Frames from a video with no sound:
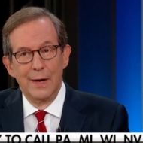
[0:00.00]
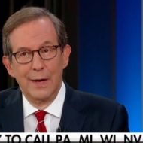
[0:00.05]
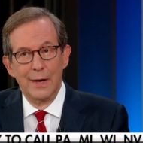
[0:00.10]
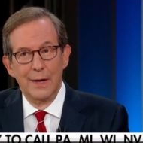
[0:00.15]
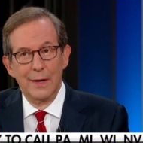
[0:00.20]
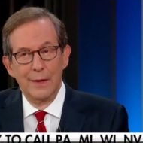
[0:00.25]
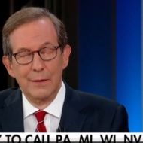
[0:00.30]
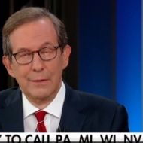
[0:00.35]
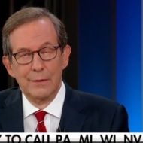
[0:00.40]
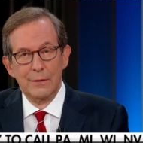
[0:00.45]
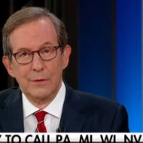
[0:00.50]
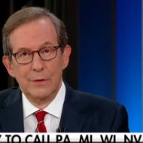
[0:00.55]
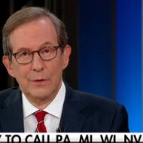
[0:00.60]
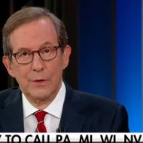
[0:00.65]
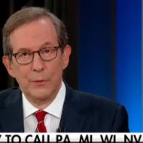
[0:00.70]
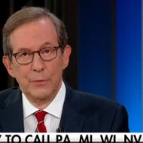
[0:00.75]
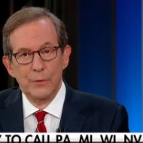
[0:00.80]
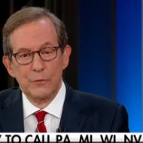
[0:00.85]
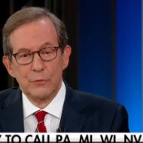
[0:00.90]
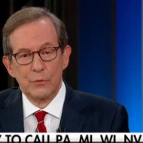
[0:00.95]
Uh,
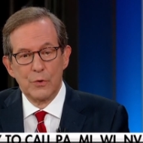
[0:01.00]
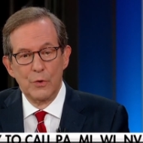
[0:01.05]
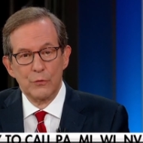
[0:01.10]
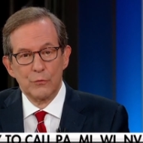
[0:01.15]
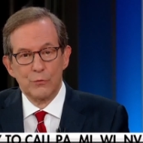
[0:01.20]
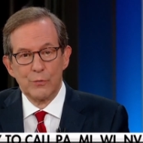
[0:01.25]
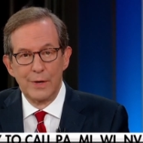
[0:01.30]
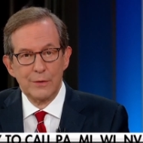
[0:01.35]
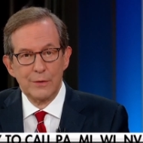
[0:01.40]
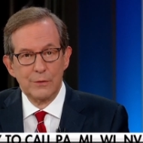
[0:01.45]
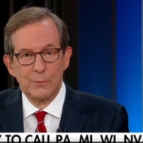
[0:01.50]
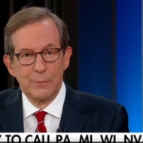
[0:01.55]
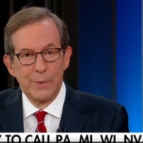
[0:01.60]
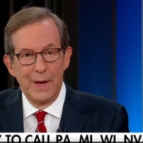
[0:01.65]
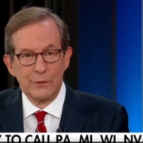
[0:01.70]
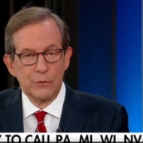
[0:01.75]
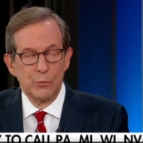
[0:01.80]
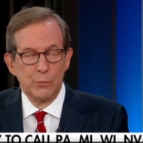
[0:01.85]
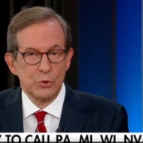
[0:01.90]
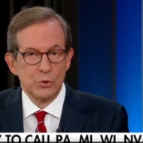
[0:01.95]
you know, this goes right
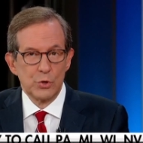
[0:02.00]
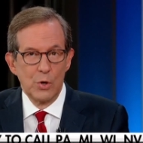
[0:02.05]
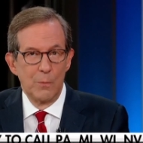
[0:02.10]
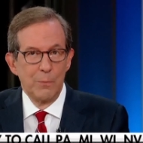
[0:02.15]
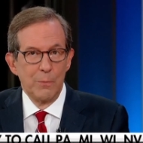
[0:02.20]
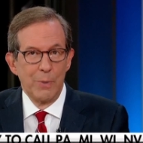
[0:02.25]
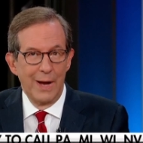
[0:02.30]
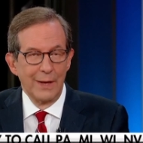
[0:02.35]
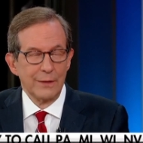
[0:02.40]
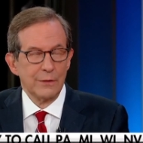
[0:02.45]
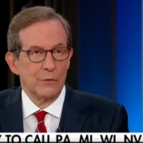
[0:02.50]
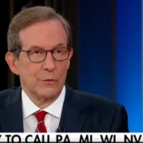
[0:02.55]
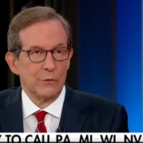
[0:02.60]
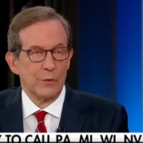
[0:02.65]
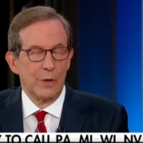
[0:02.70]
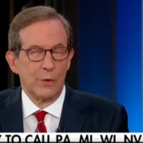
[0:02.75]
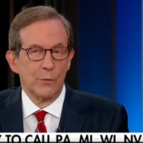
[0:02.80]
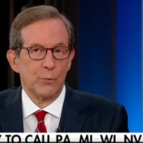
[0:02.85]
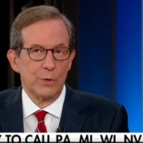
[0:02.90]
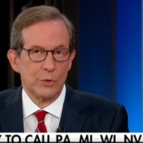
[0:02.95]
back to what Joe Biden
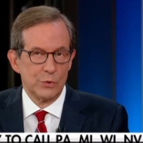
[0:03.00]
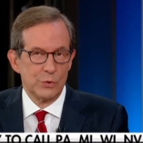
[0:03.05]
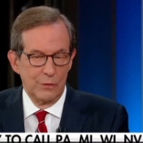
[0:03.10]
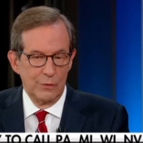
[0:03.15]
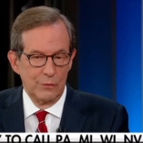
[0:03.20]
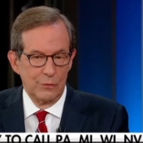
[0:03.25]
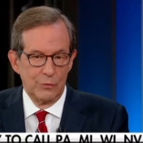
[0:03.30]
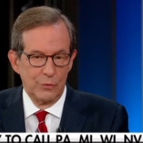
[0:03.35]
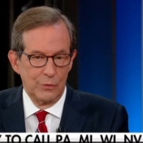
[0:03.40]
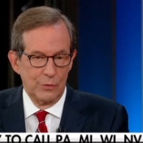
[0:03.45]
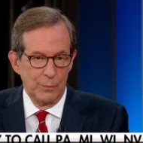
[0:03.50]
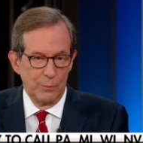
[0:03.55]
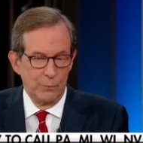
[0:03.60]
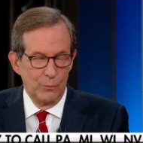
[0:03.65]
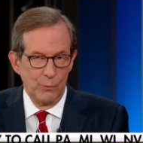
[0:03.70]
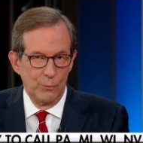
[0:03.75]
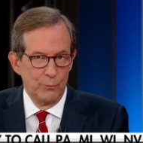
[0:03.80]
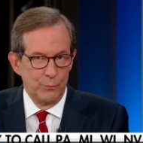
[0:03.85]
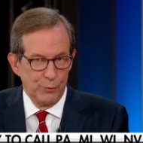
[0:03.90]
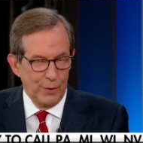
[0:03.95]
said, which is the
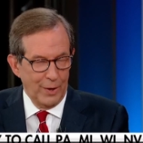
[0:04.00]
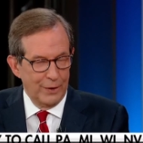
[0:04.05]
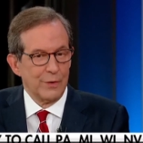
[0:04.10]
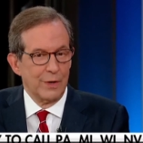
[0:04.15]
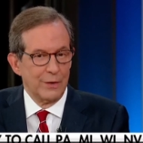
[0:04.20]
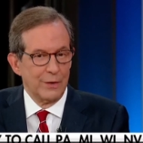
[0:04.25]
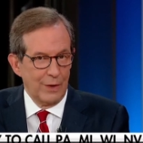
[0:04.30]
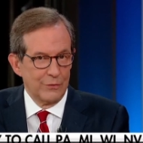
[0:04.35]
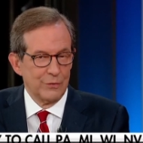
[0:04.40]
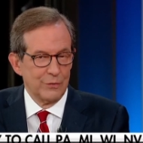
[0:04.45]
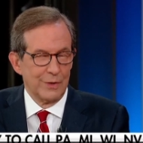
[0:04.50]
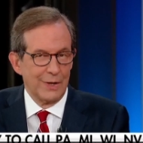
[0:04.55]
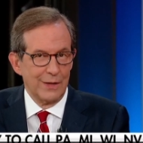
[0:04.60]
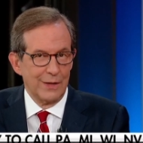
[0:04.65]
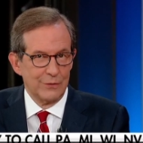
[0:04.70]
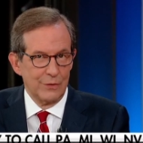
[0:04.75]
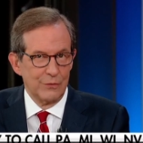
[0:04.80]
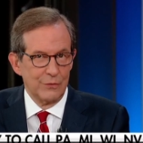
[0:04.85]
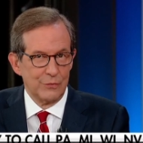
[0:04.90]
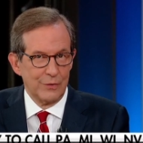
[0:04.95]
president doesn't
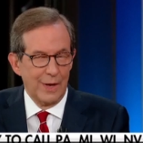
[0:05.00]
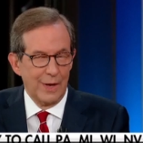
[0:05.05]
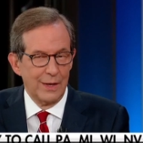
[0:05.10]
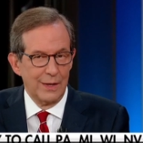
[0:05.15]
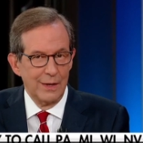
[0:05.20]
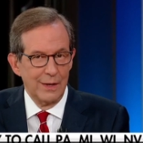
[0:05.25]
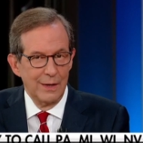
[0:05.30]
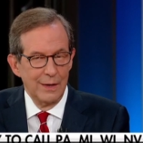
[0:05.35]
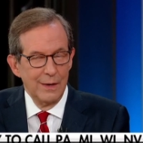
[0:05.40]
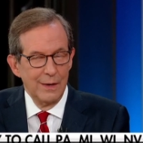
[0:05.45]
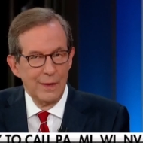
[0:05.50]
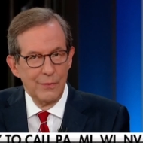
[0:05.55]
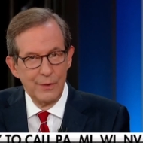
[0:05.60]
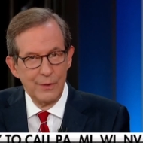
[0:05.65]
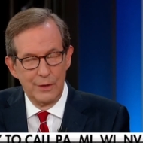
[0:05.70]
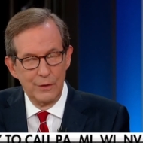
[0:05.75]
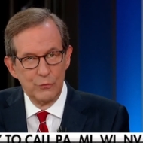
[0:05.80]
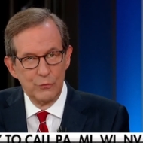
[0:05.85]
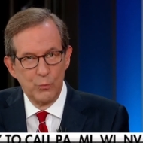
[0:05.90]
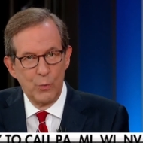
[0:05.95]
get to say
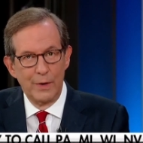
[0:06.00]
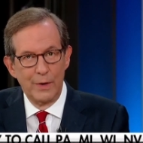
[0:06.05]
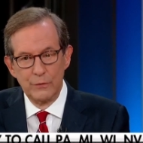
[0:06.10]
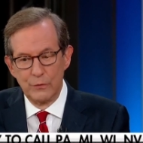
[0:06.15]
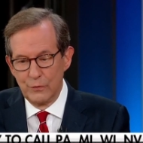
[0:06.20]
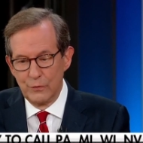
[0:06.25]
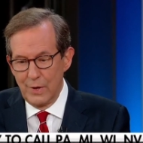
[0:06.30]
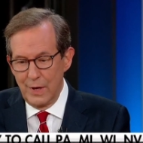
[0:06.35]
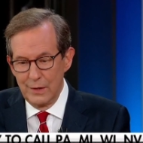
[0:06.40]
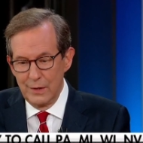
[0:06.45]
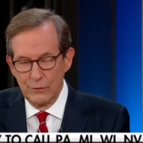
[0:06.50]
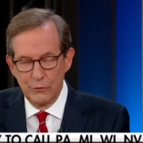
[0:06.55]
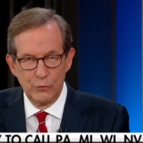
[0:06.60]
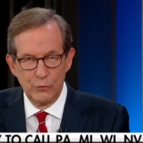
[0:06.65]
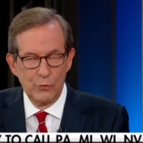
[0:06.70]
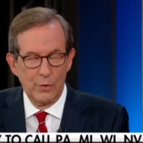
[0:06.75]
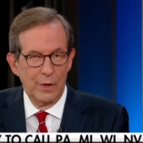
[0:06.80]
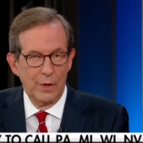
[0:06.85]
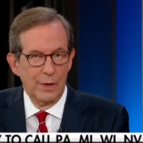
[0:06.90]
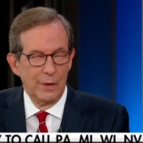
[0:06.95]
that he's won
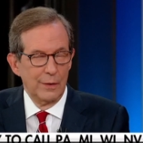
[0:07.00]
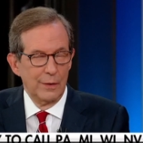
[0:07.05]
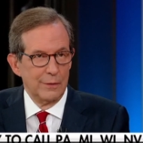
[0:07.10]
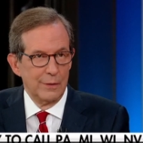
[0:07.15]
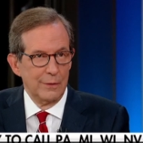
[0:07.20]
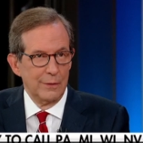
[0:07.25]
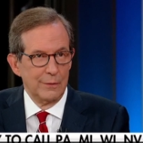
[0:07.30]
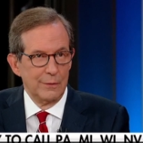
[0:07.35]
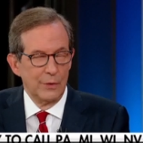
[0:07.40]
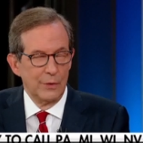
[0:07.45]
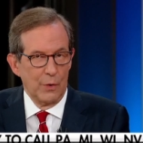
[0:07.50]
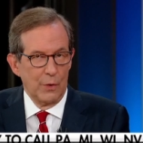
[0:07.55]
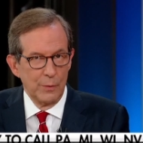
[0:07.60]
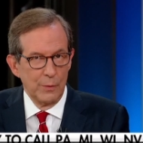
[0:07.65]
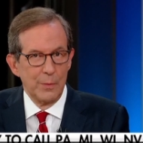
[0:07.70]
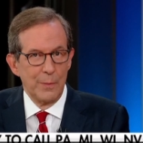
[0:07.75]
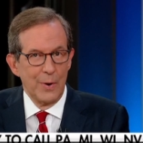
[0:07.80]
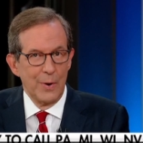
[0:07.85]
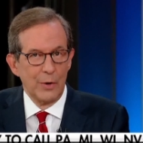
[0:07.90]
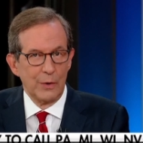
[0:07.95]
states. Uh, the, you know,
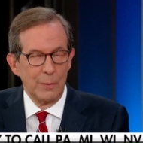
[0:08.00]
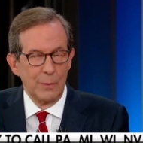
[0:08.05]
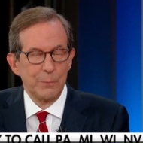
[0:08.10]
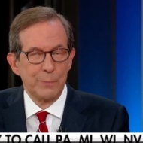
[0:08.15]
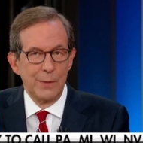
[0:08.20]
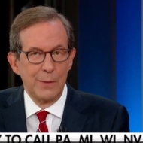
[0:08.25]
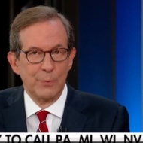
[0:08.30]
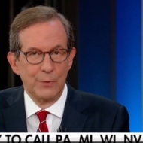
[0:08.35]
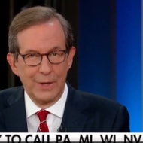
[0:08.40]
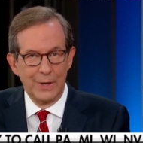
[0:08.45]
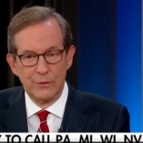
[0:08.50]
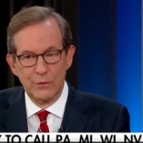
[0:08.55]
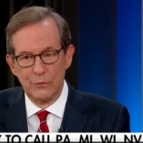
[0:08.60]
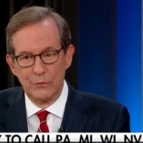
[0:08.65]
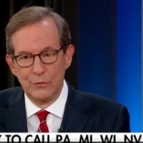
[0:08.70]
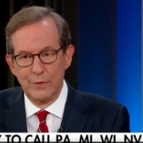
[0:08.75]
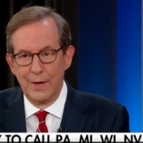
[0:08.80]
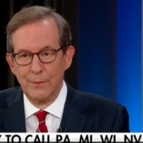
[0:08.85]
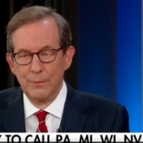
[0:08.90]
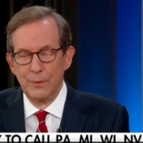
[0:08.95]
the American people get
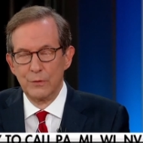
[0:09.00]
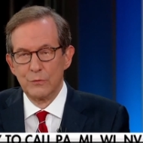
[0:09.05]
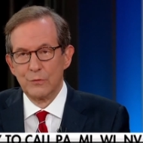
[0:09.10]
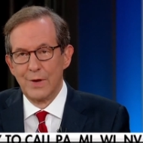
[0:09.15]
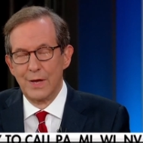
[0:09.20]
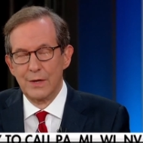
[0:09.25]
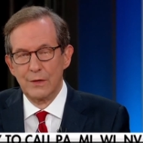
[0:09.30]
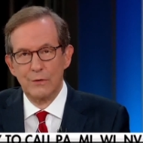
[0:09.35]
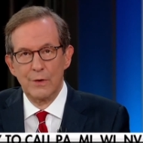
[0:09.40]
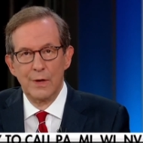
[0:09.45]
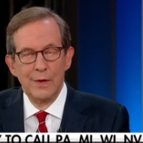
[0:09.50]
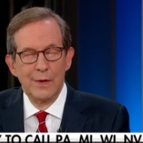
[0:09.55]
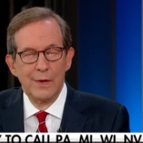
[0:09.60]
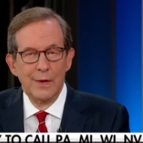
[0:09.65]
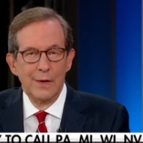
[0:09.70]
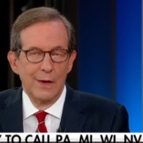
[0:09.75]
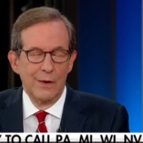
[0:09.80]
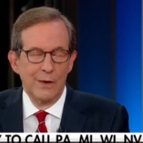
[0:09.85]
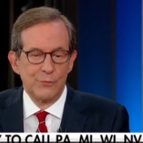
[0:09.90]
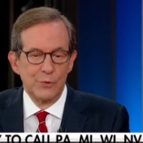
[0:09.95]
to say it, and the state
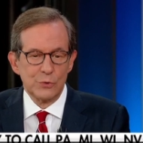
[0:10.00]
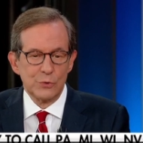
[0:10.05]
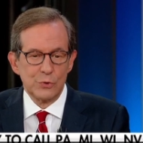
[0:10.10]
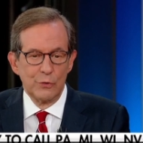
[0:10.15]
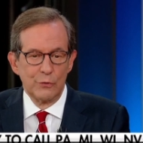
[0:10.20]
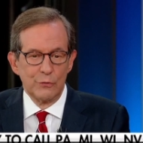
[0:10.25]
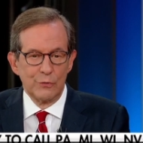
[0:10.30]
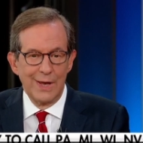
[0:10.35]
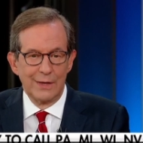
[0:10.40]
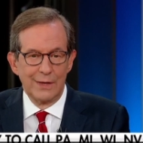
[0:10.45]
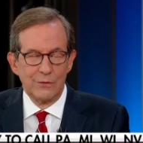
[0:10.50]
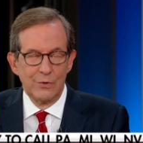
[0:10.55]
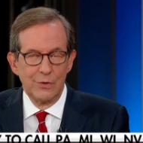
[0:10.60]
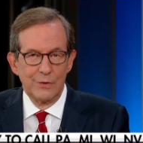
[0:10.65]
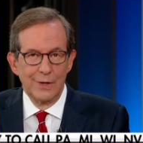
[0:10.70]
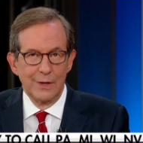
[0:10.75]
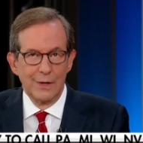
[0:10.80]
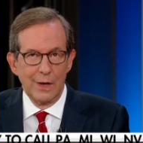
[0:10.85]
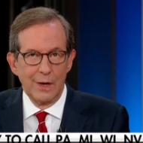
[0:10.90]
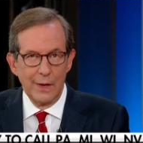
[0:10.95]
officials get to
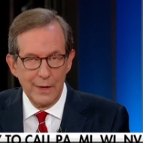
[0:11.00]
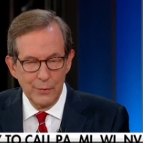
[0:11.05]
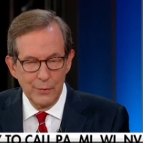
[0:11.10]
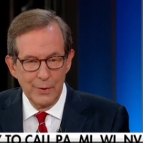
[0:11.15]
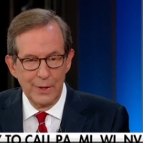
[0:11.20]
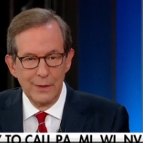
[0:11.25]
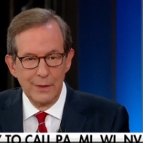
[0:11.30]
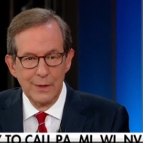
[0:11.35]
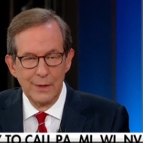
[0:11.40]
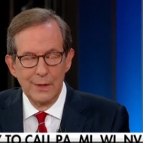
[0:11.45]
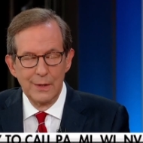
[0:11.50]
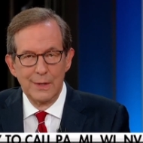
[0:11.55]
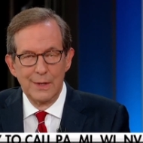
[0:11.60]
declare it.